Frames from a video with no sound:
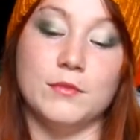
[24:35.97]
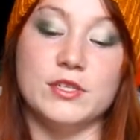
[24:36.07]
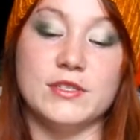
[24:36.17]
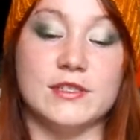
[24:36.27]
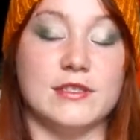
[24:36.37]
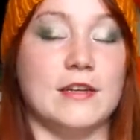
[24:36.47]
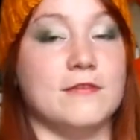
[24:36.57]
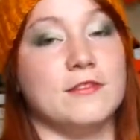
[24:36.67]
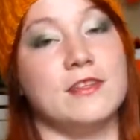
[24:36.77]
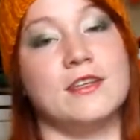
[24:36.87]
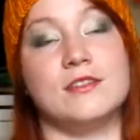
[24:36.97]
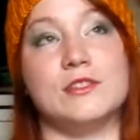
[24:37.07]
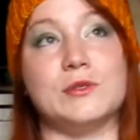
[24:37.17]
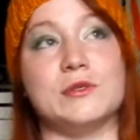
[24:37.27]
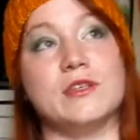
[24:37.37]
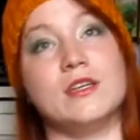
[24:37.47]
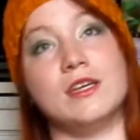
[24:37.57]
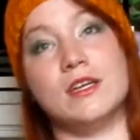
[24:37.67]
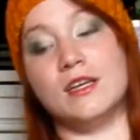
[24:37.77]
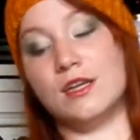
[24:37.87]
Personal stuff. So,
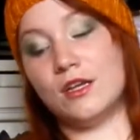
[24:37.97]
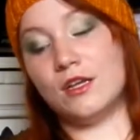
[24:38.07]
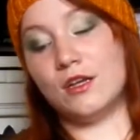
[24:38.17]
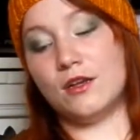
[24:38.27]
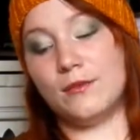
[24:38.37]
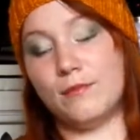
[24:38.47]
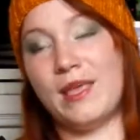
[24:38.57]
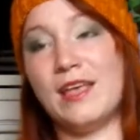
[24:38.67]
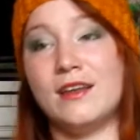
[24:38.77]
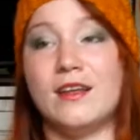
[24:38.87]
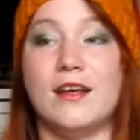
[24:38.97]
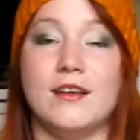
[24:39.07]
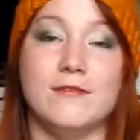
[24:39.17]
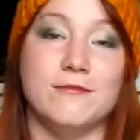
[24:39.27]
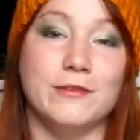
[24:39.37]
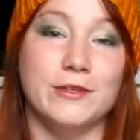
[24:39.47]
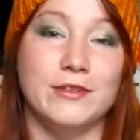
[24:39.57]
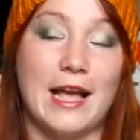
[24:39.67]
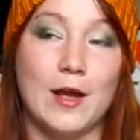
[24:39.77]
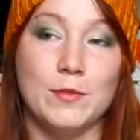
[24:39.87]
man,
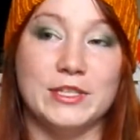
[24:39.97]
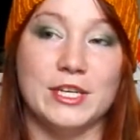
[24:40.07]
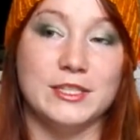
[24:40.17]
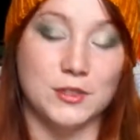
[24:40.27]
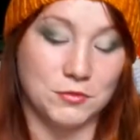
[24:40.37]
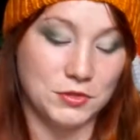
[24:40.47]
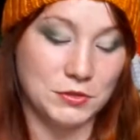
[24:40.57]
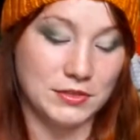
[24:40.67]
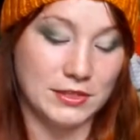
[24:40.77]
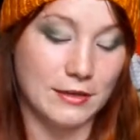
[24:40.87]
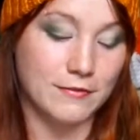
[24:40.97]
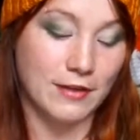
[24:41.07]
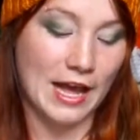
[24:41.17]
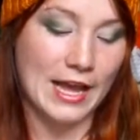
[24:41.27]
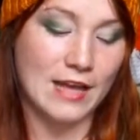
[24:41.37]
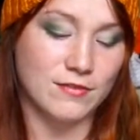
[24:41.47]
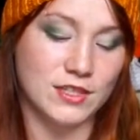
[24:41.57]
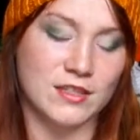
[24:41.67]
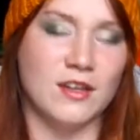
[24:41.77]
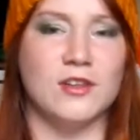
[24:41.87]
through how much I don't do stuff, I have
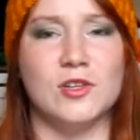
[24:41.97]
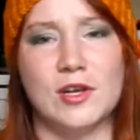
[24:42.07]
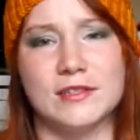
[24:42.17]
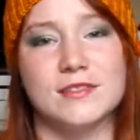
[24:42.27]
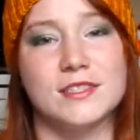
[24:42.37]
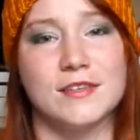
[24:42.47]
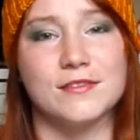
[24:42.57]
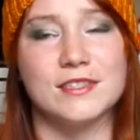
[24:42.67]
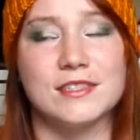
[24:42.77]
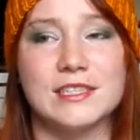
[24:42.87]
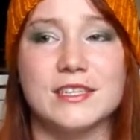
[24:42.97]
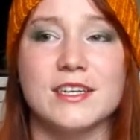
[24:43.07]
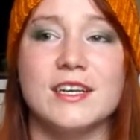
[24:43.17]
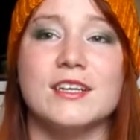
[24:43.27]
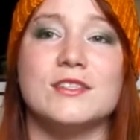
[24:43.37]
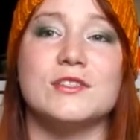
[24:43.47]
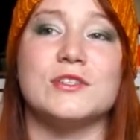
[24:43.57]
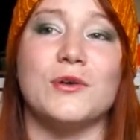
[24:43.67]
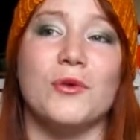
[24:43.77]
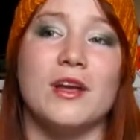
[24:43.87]
done a lot of stuff this year.
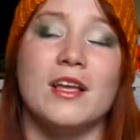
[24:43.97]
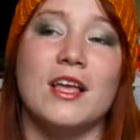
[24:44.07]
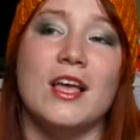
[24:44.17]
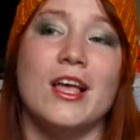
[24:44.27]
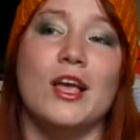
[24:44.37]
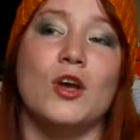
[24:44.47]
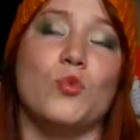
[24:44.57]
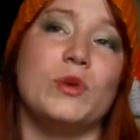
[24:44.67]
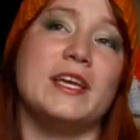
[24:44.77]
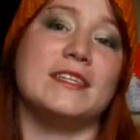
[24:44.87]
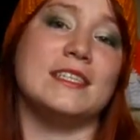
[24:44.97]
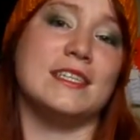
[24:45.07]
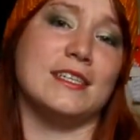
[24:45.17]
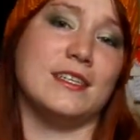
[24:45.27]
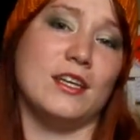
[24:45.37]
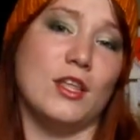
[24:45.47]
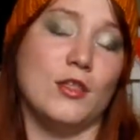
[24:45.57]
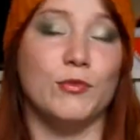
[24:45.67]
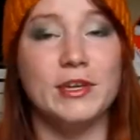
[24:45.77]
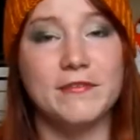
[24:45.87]
So, we did
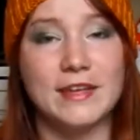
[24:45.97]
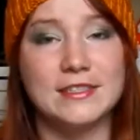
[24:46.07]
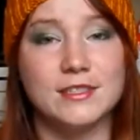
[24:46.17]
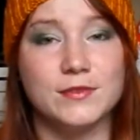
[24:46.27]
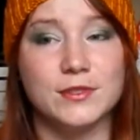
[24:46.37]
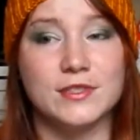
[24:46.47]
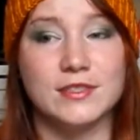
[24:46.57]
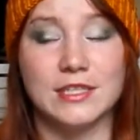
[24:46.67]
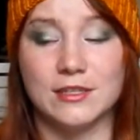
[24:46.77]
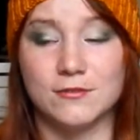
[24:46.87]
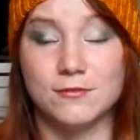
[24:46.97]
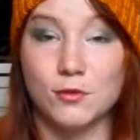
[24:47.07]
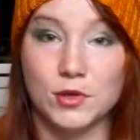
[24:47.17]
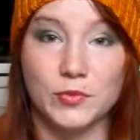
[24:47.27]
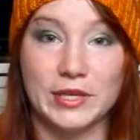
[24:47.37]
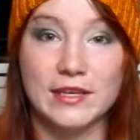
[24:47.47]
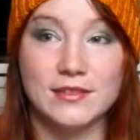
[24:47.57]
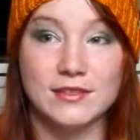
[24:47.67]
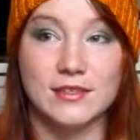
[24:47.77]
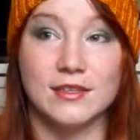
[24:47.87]
3 festivals in 4
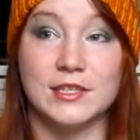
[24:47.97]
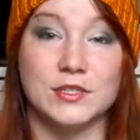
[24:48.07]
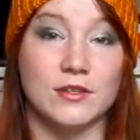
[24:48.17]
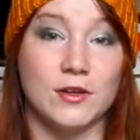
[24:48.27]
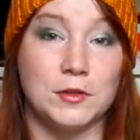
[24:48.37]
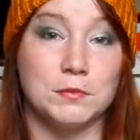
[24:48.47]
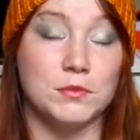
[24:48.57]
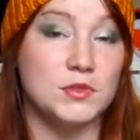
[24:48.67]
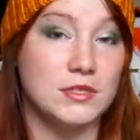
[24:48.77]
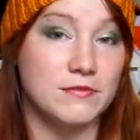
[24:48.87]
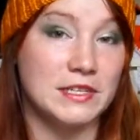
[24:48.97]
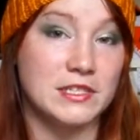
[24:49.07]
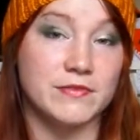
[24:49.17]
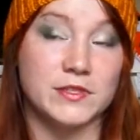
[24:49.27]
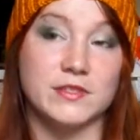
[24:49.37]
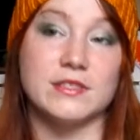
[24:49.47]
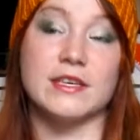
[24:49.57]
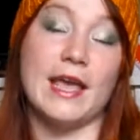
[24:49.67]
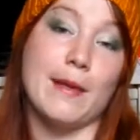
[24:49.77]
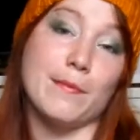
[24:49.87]
weeks. These are all music festivals,
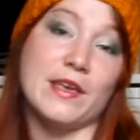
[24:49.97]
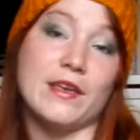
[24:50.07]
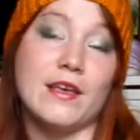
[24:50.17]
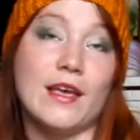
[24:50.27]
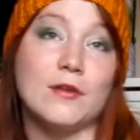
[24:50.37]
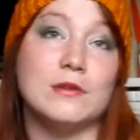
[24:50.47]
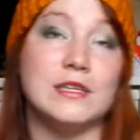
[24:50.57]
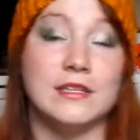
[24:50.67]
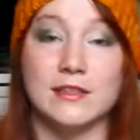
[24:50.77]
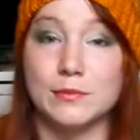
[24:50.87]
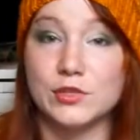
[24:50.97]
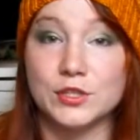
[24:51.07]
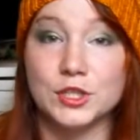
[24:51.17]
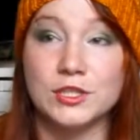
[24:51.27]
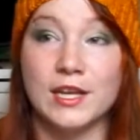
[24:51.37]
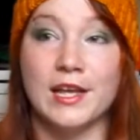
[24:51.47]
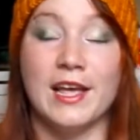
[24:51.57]
camping out in the bush,